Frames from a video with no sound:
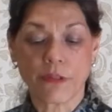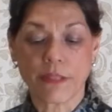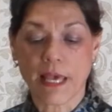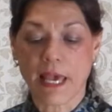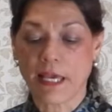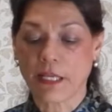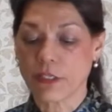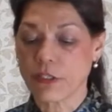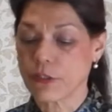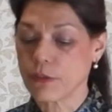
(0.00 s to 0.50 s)

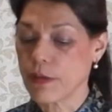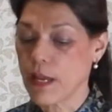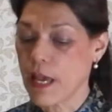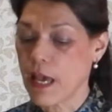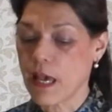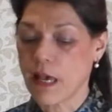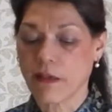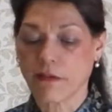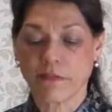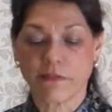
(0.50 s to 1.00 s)
that you
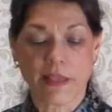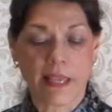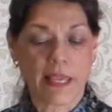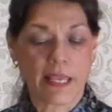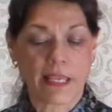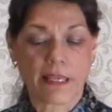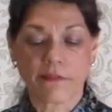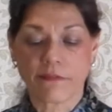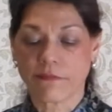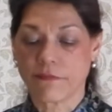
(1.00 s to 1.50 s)
have
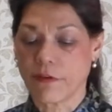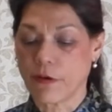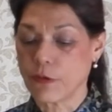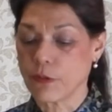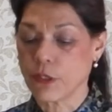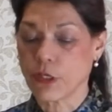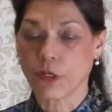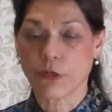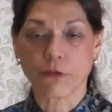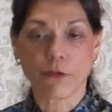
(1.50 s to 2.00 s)
a
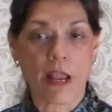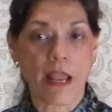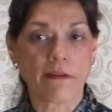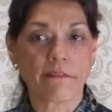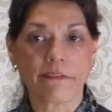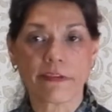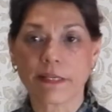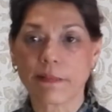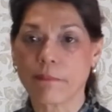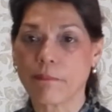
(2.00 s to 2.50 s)

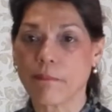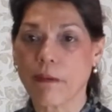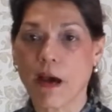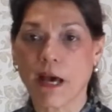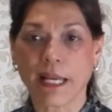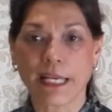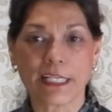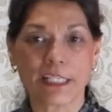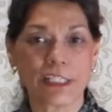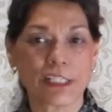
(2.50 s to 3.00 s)
photographic
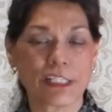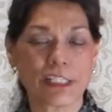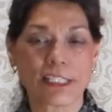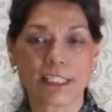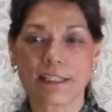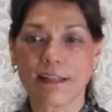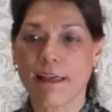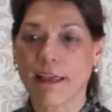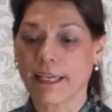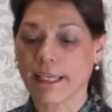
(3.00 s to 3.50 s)
mind,
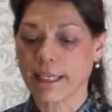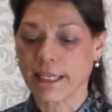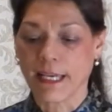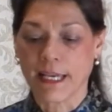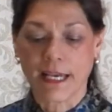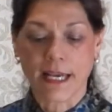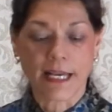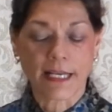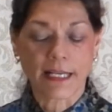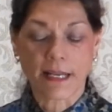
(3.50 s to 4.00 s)
just like
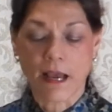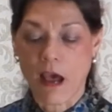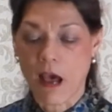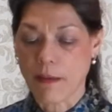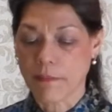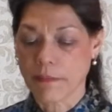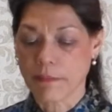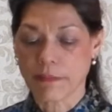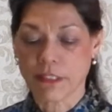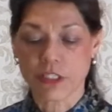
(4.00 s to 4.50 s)
a
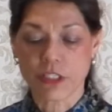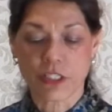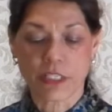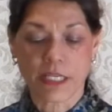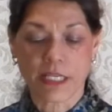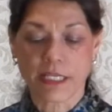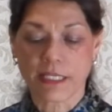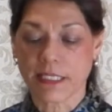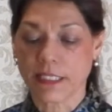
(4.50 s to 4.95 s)
copy machine.